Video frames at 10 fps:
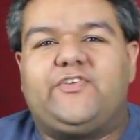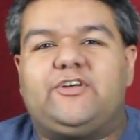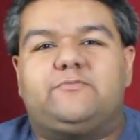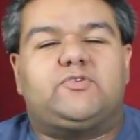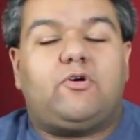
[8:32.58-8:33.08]

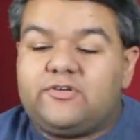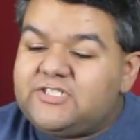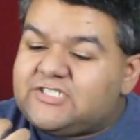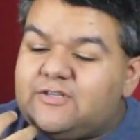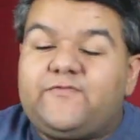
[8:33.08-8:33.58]
films, all
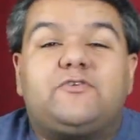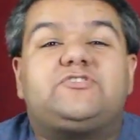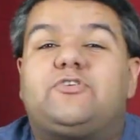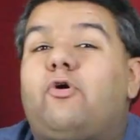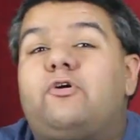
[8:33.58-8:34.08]
this
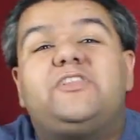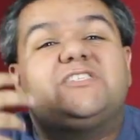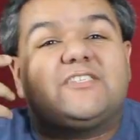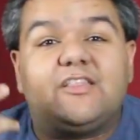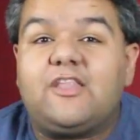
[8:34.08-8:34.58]
devotion, all
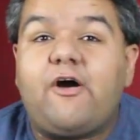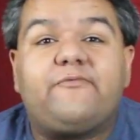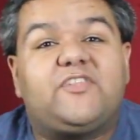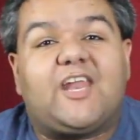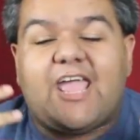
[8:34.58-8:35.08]
this
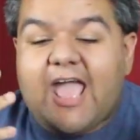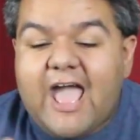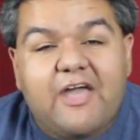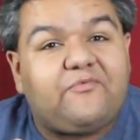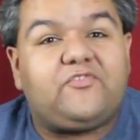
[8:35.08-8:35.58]
love that I
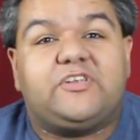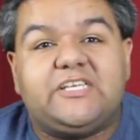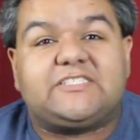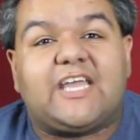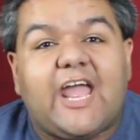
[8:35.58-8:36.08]
have for
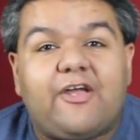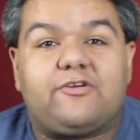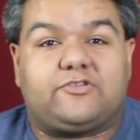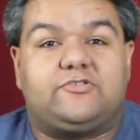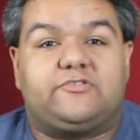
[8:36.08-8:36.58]
these
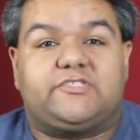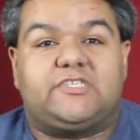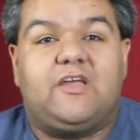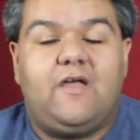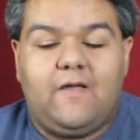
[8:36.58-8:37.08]

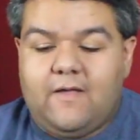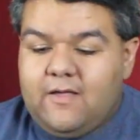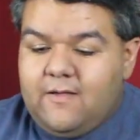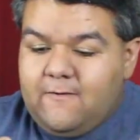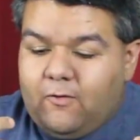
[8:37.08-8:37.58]
characters,
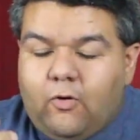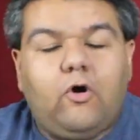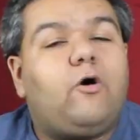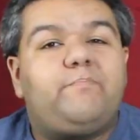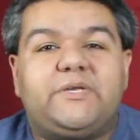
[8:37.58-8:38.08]

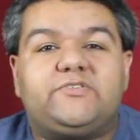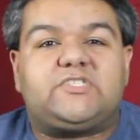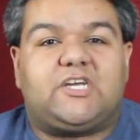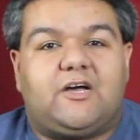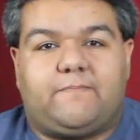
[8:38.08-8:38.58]
all
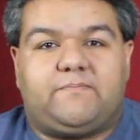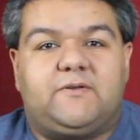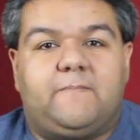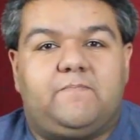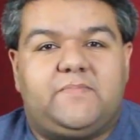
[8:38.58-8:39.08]
built up
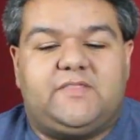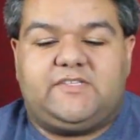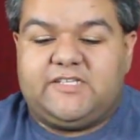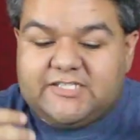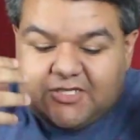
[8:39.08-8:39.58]

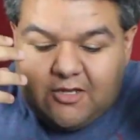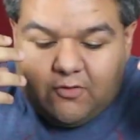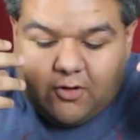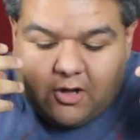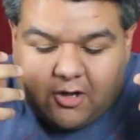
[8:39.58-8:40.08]
to this
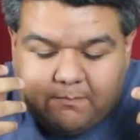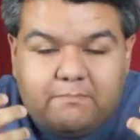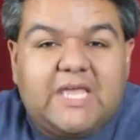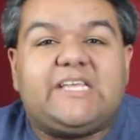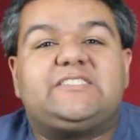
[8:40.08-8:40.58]

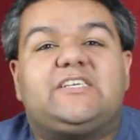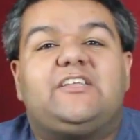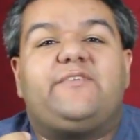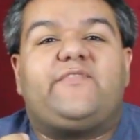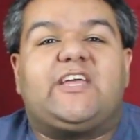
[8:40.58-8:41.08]

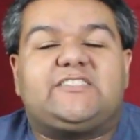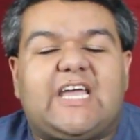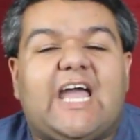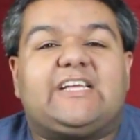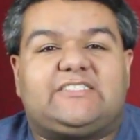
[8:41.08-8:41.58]
amazingly
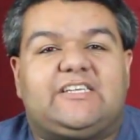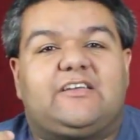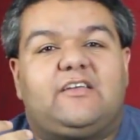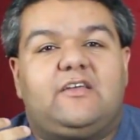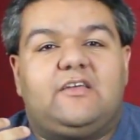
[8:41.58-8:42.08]
fantastic
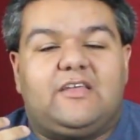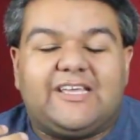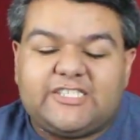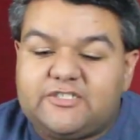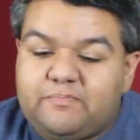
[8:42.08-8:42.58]

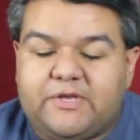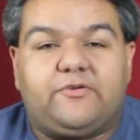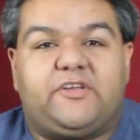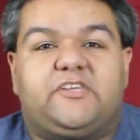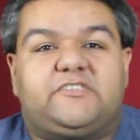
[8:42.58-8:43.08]

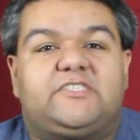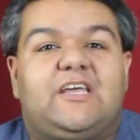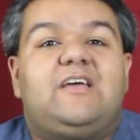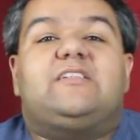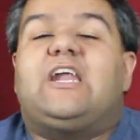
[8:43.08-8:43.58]
experience
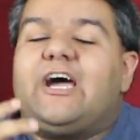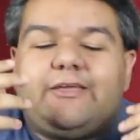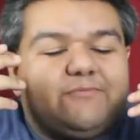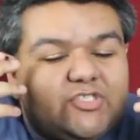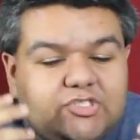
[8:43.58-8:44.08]
that I
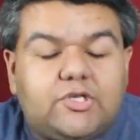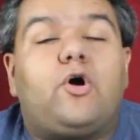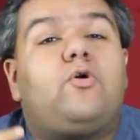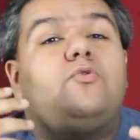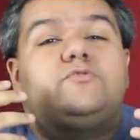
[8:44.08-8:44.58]
am
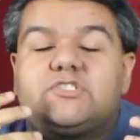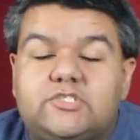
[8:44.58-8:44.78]
so